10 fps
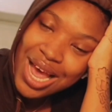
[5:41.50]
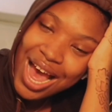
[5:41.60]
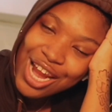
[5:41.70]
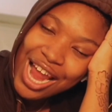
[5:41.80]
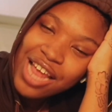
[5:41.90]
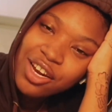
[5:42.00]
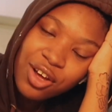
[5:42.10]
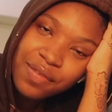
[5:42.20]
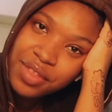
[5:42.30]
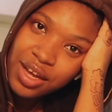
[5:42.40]
I
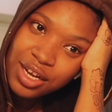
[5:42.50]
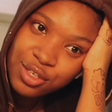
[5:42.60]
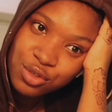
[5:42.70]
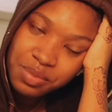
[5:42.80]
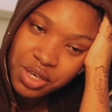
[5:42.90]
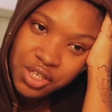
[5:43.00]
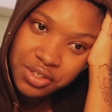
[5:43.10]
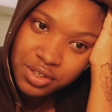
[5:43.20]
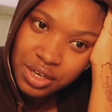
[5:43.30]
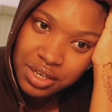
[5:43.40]
love the car so much.